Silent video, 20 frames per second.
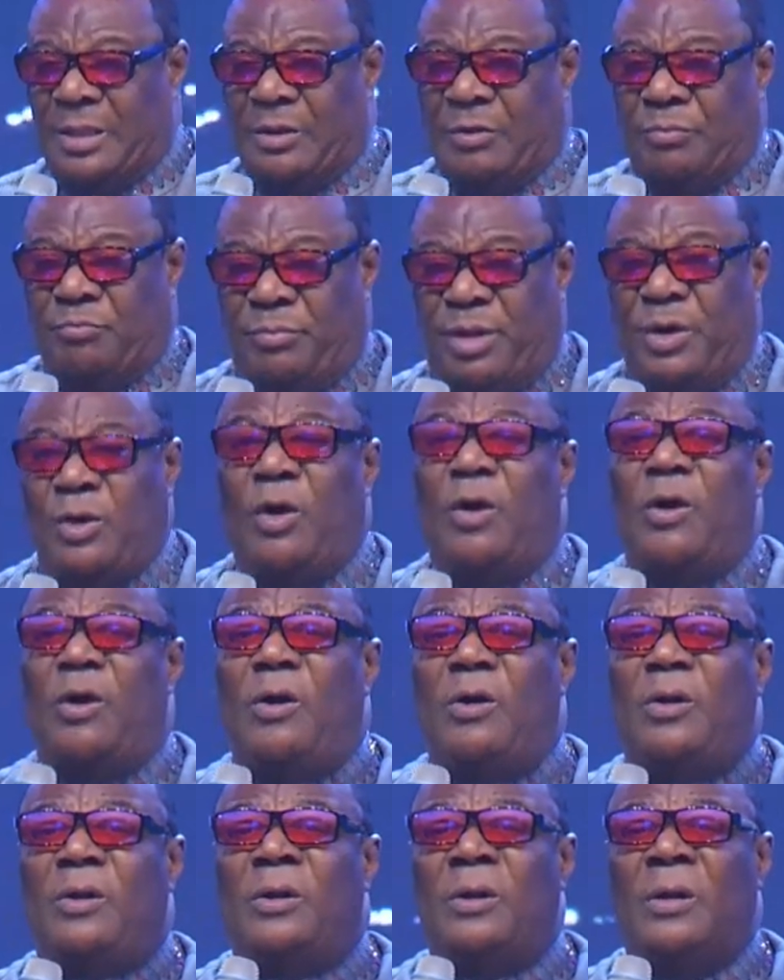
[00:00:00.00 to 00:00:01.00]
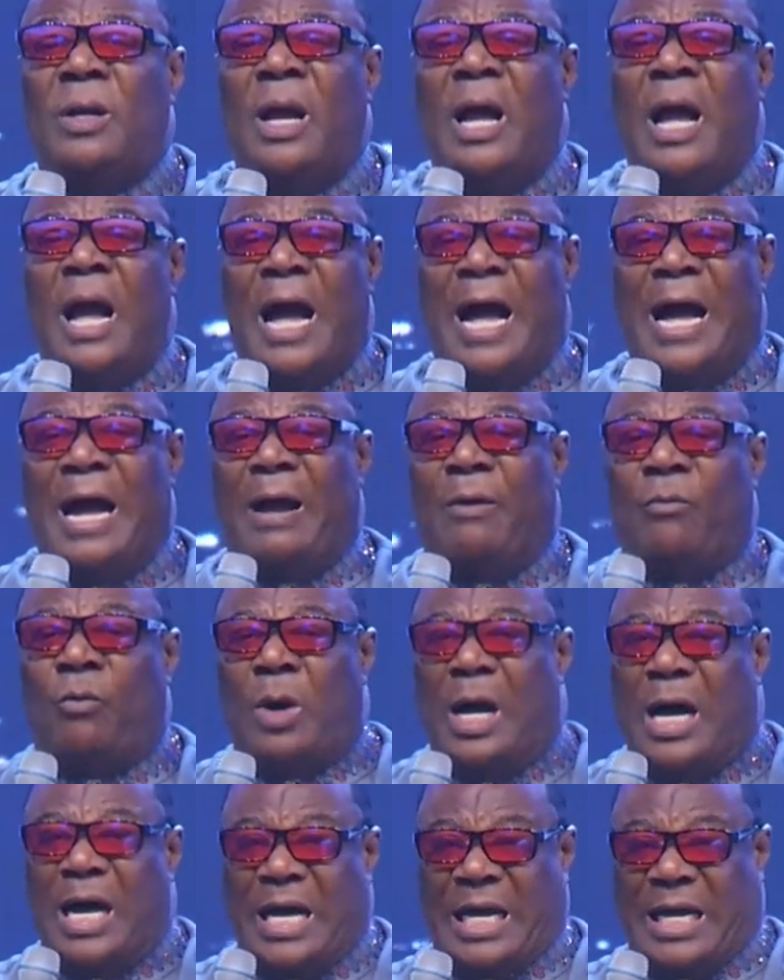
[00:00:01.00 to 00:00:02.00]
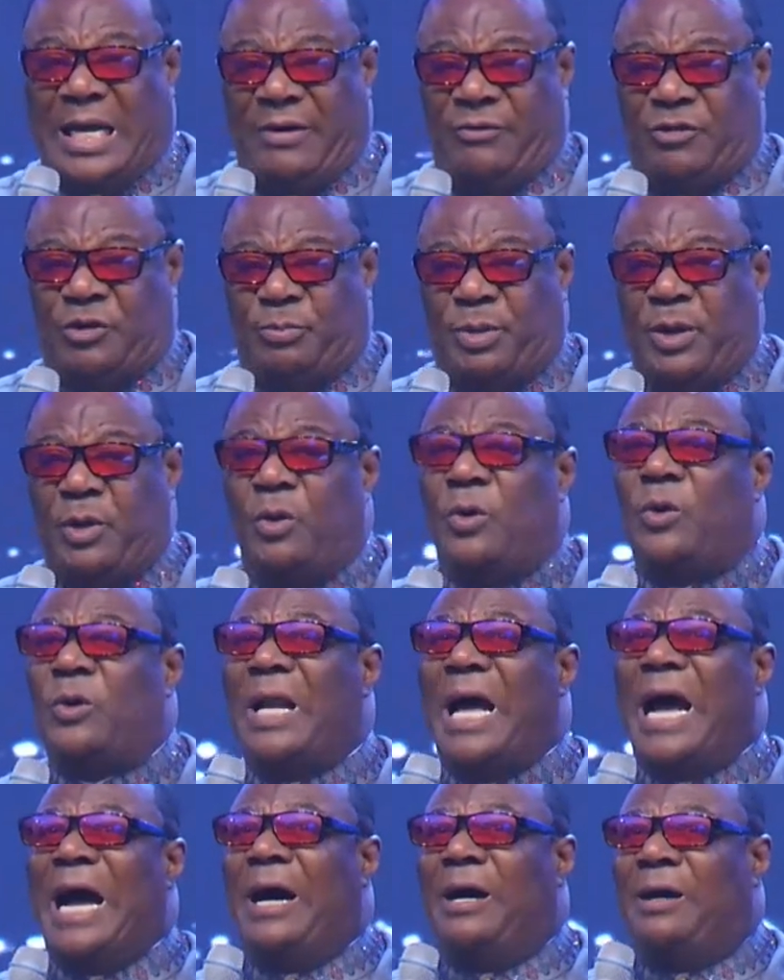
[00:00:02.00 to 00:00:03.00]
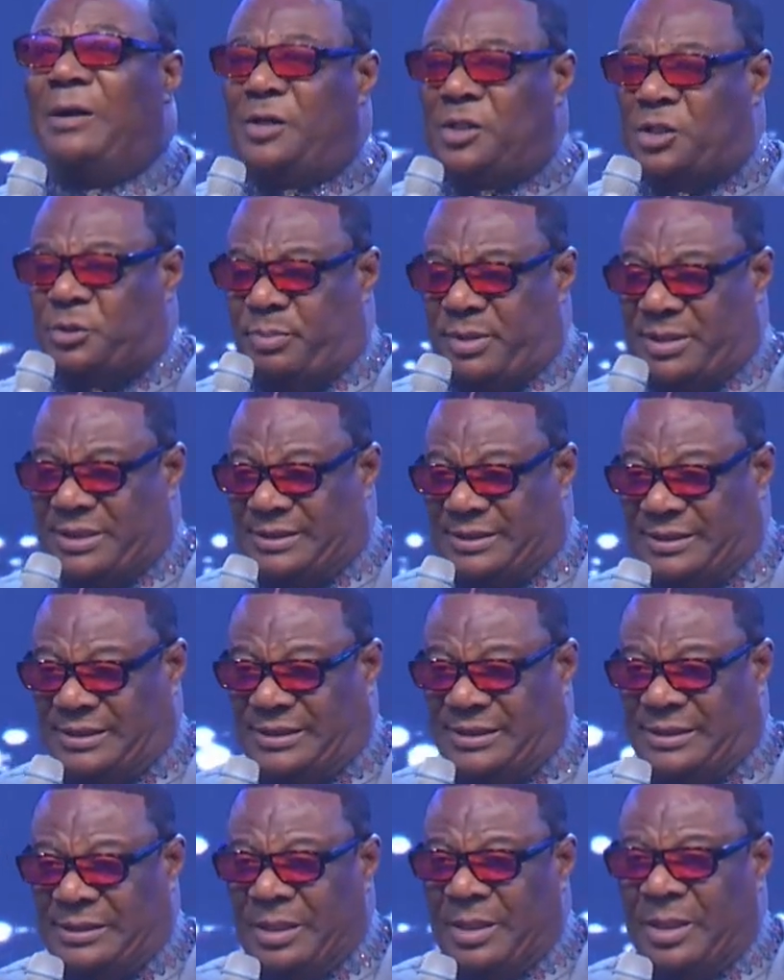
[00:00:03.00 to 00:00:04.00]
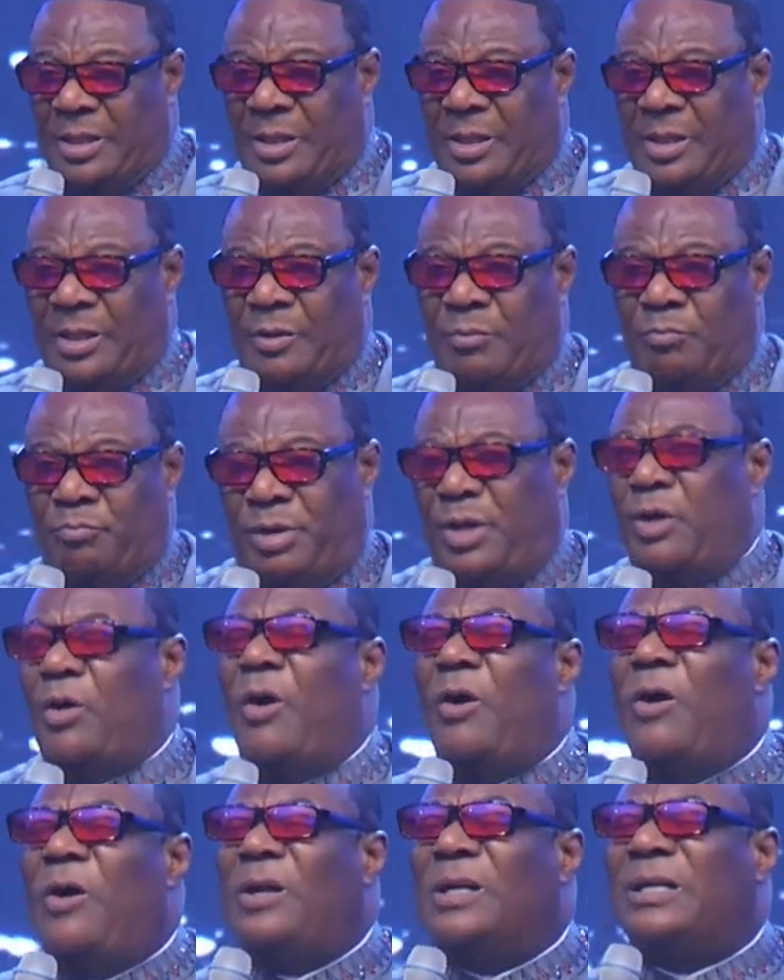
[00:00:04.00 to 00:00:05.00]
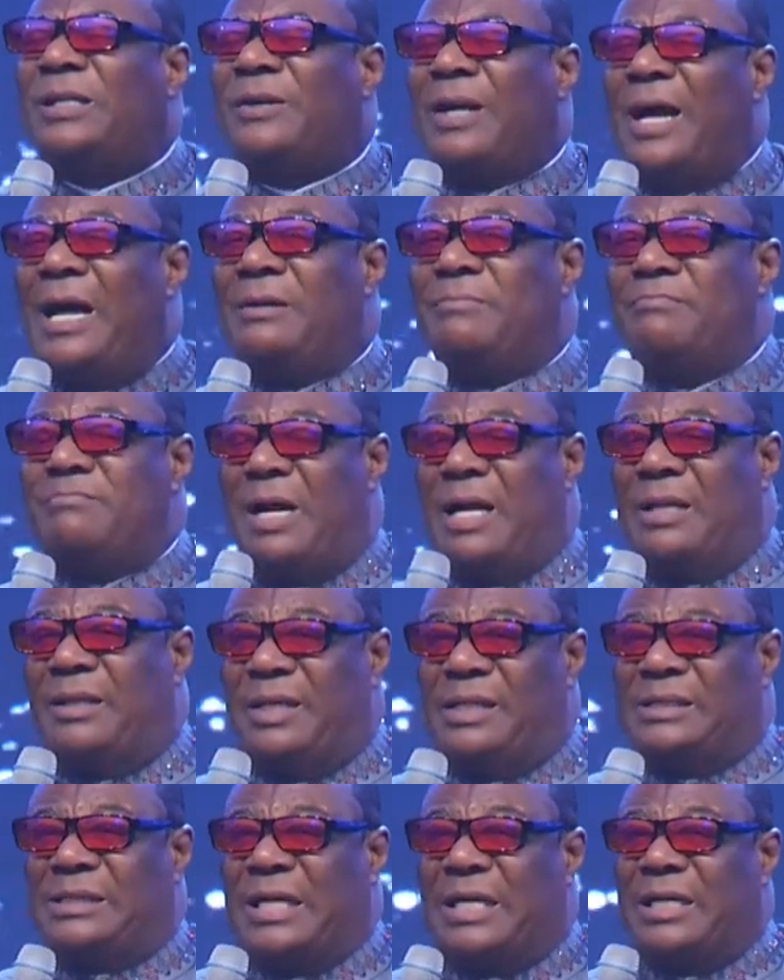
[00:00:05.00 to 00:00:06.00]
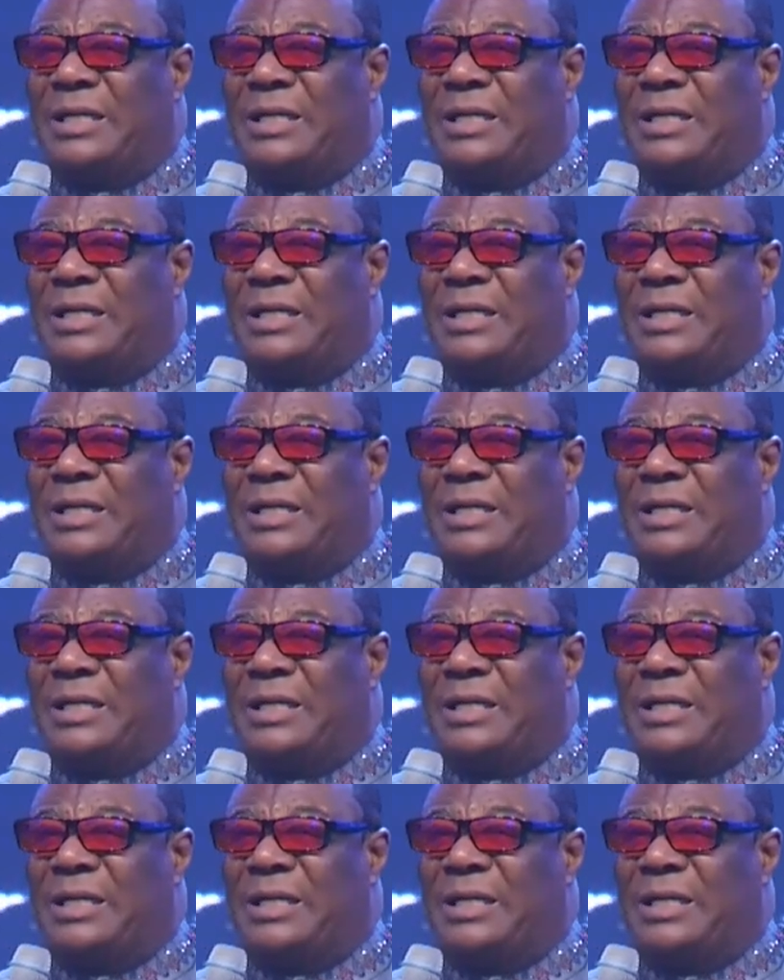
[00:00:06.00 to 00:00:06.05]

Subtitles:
Behold our wives. Behold our husbands. Behold grandmothers and